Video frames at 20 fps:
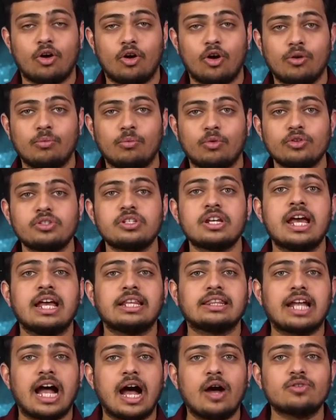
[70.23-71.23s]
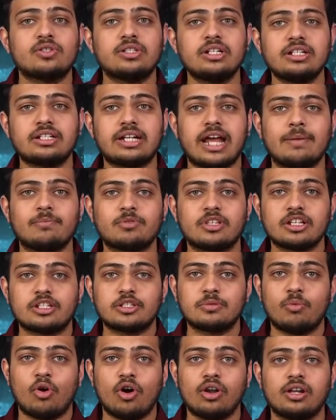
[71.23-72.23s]
almost 1000 times
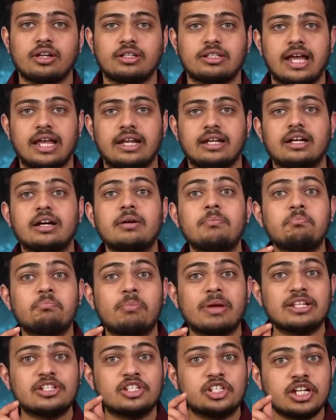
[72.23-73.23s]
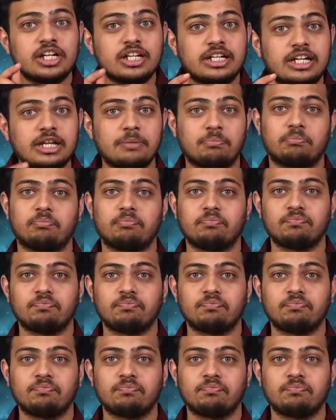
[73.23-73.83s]
smaller than a pencil tip.